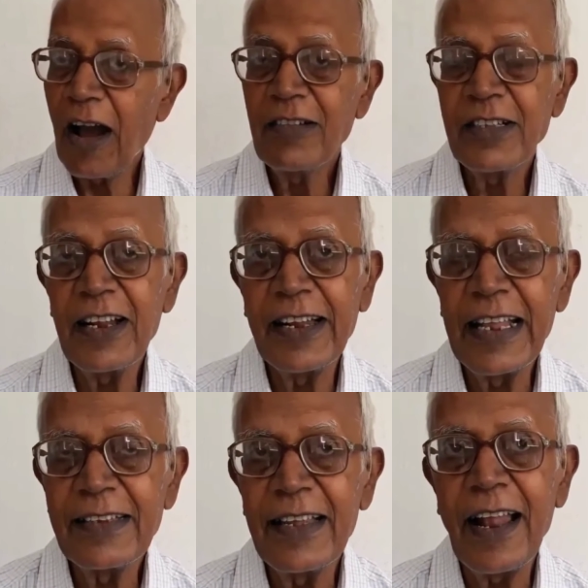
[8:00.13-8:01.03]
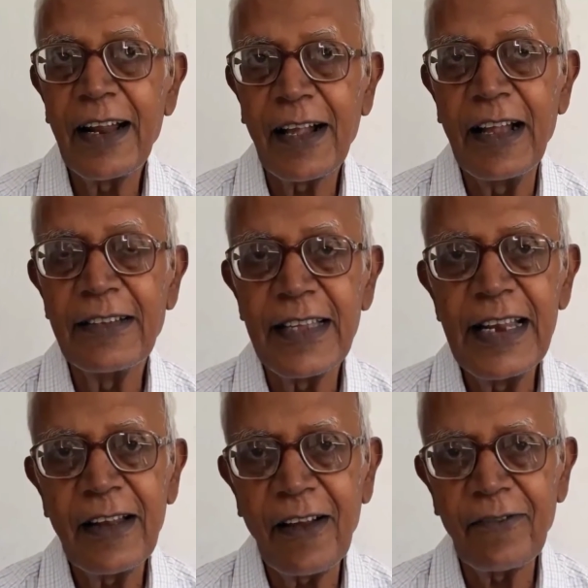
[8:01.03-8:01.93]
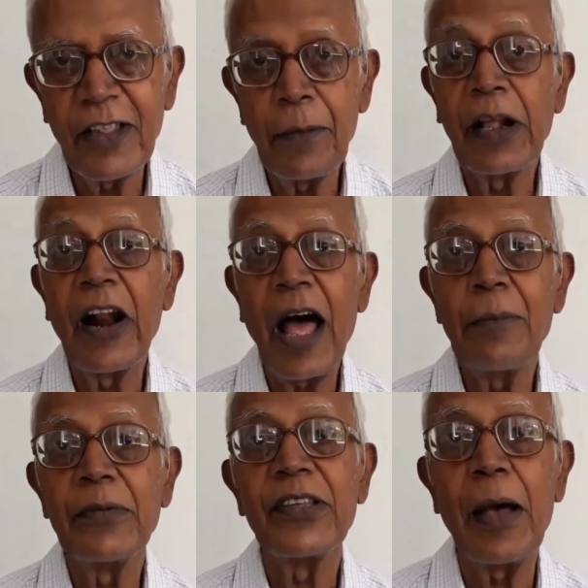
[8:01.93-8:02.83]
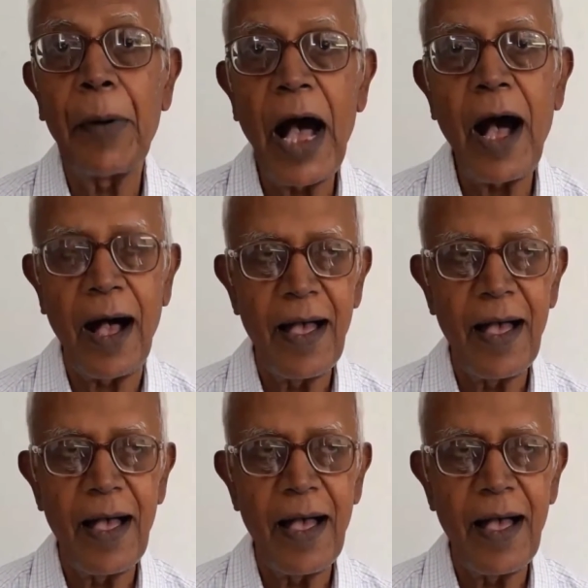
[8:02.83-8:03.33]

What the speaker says: consultation and consent of the Mahasabha.